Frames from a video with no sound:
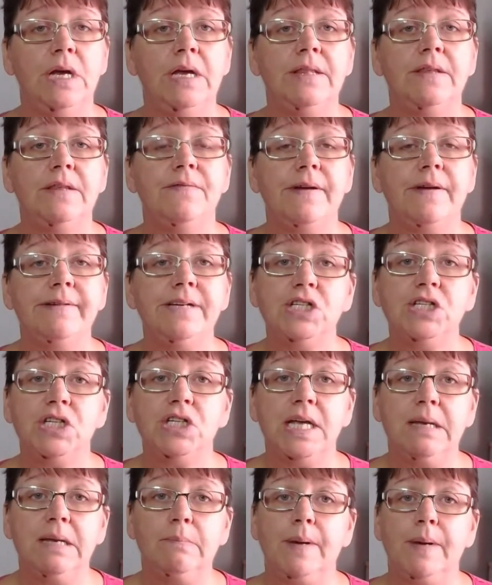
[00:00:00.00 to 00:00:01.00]
The very
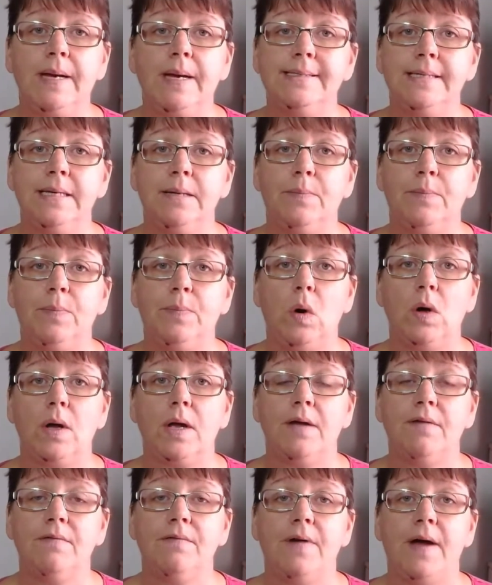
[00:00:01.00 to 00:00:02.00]
cheap basic
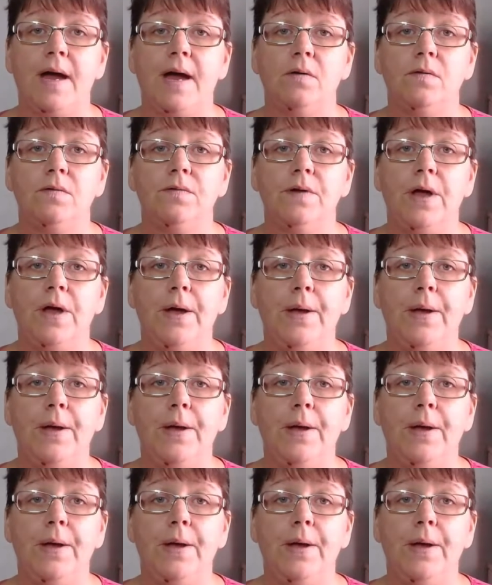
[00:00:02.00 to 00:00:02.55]
Bock valve